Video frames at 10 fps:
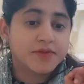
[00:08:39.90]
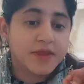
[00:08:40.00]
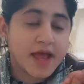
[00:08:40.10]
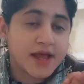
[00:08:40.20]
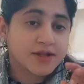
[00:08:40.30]

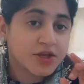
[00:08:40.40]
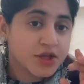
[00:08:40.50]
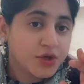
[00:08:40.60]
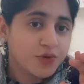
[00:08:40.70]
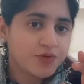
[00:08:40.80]
and the
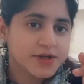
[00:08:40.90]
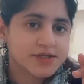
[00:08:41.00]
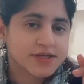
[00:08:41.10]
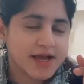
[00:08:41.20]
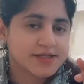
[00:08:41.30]

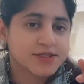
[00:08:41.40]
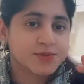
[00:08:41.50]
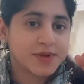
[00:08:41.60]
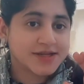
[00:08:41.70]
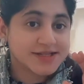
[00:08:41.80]
QRISK
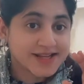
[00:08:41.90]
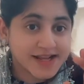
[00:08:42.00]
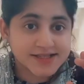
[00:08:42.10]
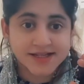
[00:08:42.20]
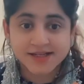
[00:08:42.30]
assessment is
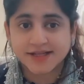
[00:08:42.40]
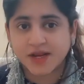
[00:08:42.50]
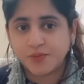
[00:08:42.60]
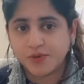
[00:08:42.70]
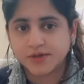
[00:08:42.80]
less than
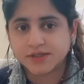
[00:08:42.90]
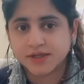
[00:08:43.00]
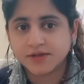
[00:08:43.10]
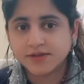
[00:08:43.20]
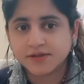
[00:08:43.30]

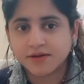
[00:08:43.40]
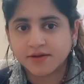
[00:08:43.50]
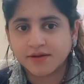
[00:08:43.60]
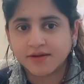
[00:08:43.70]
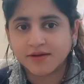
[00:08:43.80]
10%,
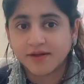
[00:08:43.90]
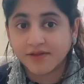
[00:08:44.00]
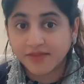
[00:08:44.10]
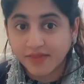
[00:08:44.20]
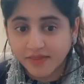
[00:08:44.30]

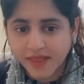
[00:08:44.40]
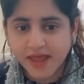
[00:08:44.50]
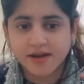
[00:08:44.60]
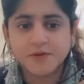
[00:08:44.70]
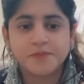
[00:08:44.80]

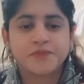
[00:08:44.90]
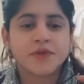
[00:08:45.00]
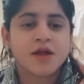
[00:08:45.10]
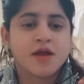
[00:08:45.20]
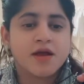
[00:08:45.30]
then
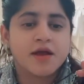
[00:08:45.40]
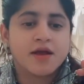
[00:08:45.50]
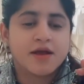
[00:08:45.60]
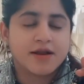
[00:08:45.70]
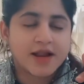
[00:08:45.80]

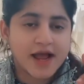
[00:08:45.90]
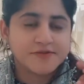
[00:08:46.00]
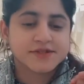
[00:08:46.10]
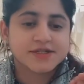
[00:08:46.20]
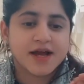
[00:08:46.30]

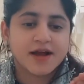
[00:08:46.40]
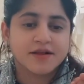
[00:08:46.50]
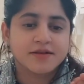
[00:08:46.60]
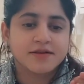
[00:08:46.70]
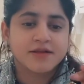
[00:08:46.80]

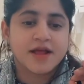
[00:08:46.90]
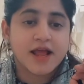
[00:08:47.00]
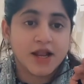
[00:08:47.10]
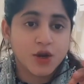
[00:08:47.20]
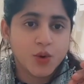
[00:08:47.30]
lifestyle
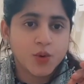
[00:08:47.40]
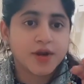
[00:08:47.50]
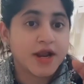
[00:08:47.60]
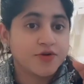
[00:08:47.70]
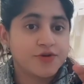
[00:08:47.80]

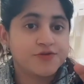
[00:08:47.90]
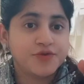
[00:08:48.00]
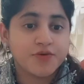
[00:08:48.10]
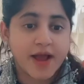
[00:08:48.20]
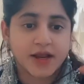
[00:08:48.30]
alone and
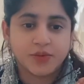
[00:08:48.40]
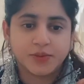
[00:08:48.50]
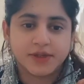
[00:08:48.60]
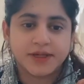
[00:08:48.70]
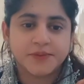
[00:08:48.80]
review
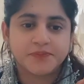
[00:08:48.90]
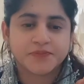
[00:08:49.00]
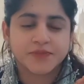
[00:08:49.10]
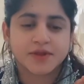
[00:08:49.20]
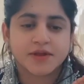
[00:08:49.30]
annually.
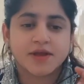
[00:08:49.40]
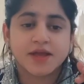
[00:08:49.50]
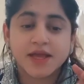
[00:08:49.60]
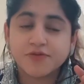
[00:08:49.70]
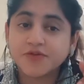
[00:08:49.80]

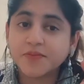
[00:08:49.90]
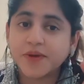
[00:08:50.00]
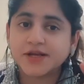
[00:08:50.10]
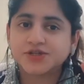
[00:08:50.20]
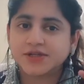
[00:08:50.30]
If the
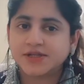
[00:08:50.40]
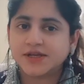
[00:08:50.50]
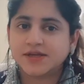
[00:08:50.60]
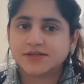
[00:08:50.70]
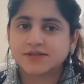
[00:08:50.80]
patient
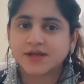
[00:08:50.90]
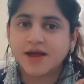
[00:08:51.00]
is